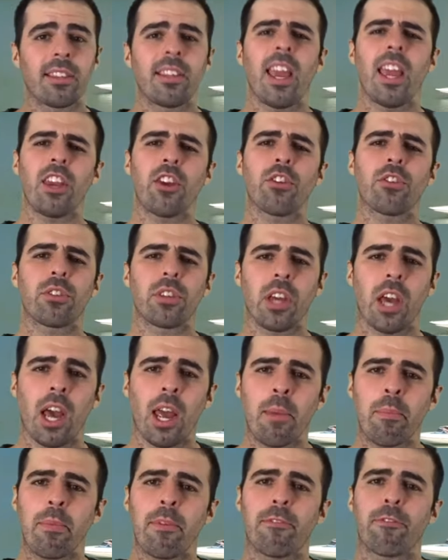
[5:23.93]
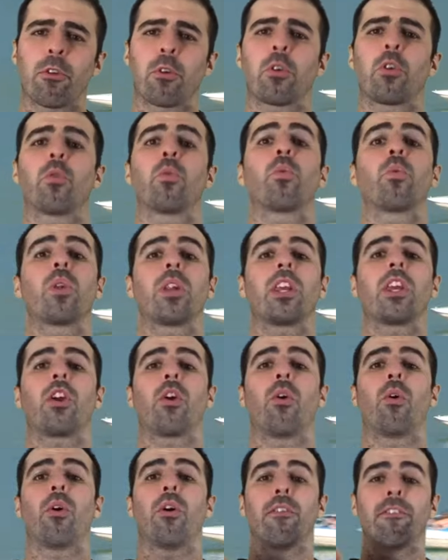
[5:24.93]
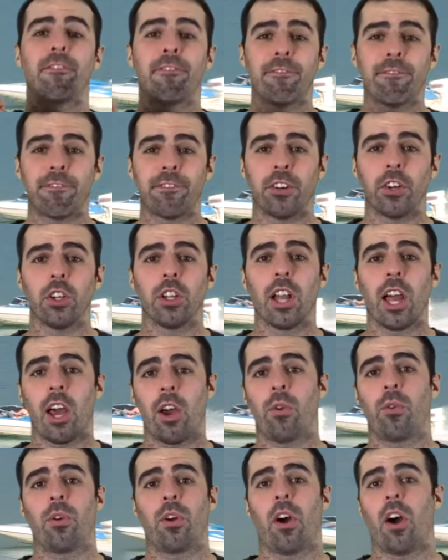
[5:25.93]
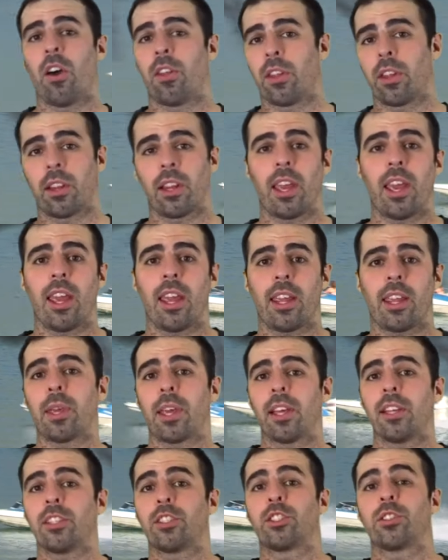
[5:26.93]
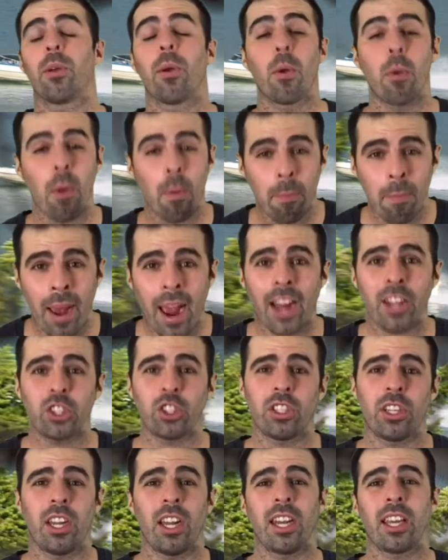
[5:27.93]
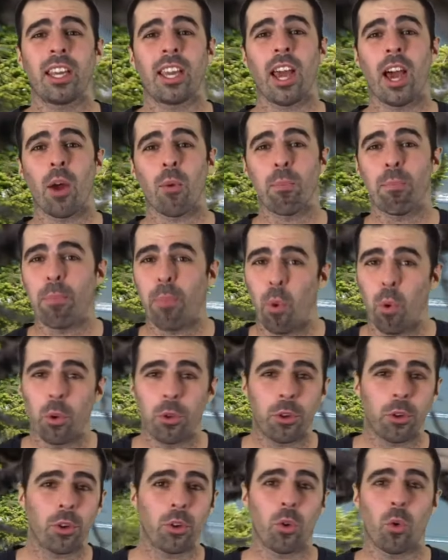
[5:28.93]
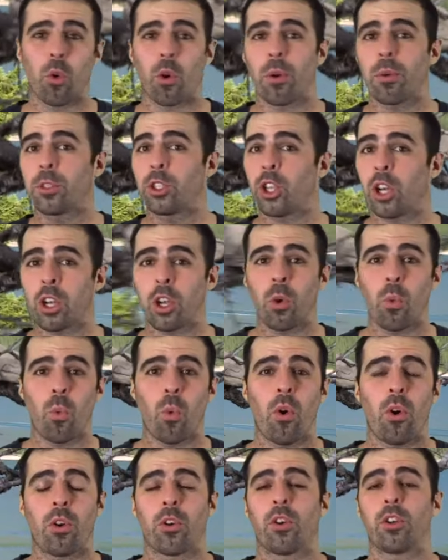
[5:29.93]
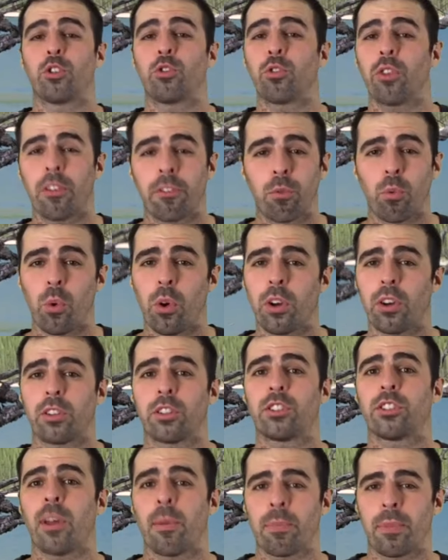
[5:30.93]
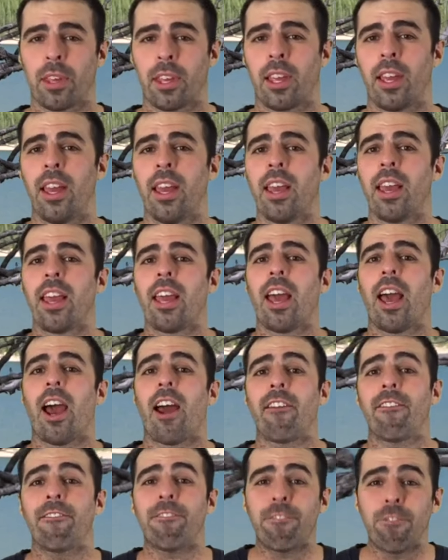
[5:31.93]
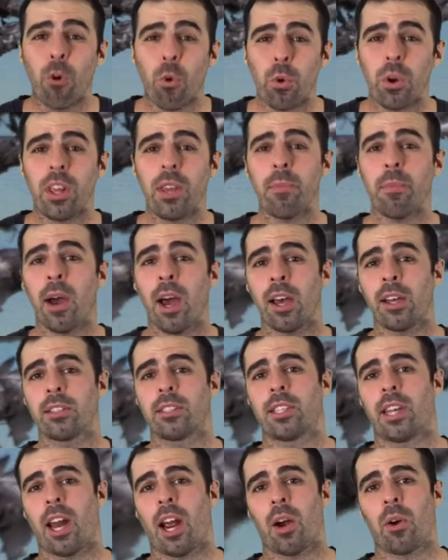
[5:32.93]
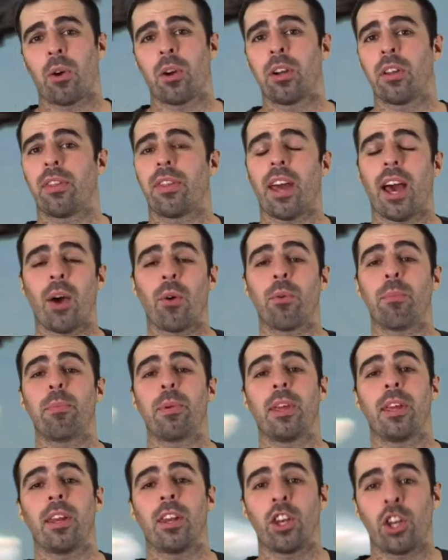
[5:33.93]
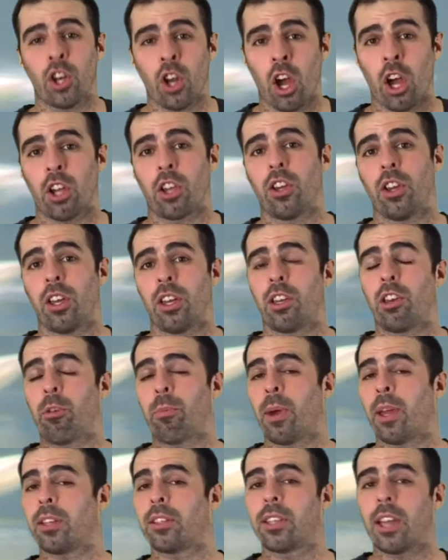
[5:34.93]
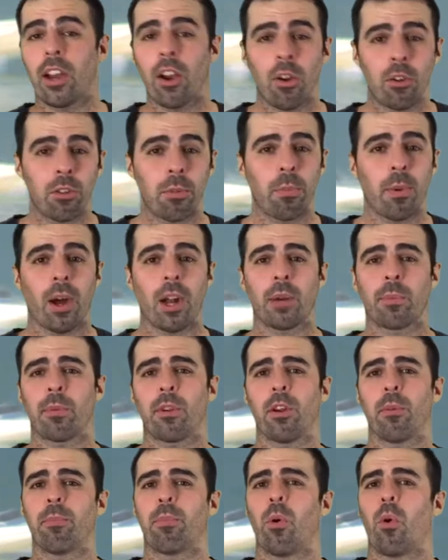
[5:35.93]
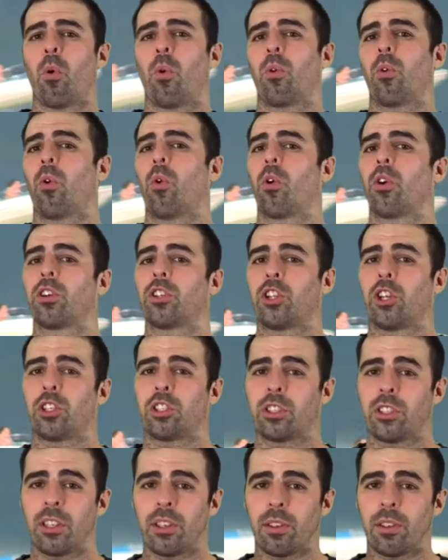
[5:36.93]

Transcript: take your time before you really go full out on the lake because imagine hitting a boulder or a chunk of wood or a driftwood or something at 40 miles an hour that would be not good you might tear out the bottom of your boat or just